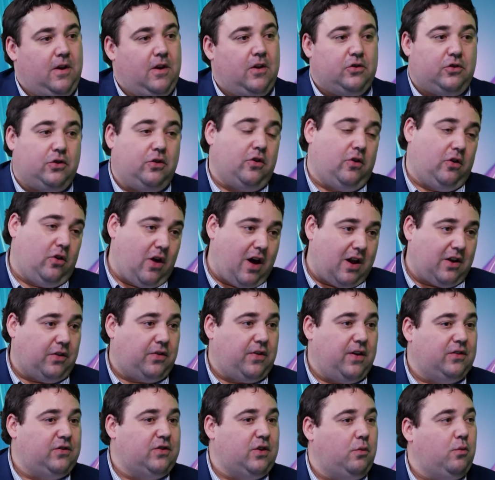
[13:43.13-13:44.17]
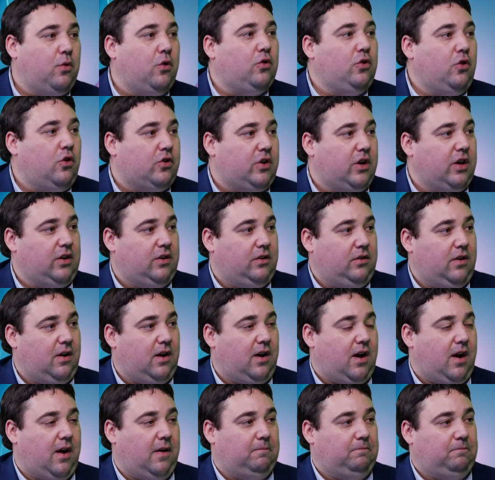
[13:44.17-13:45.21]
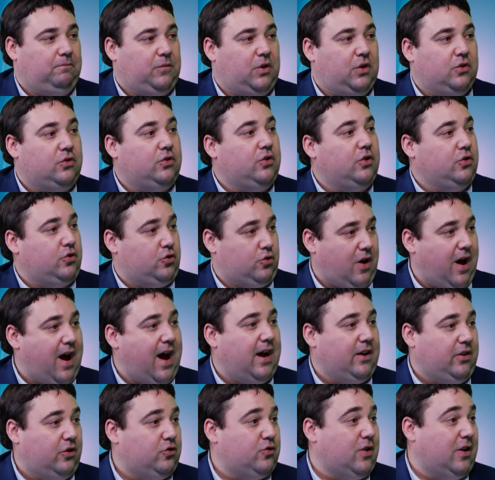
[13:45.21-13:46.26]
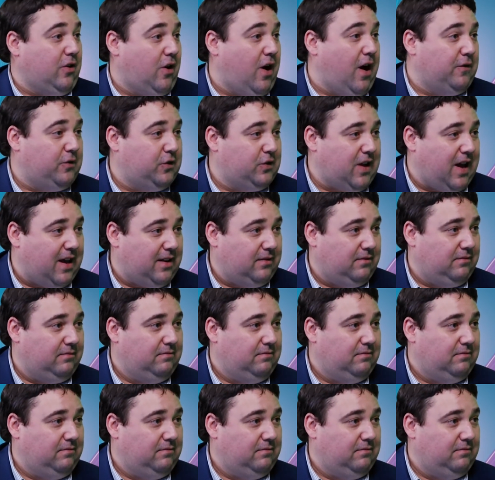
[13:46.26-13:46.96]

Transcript: So there are a lot of things that we're looking to try to offset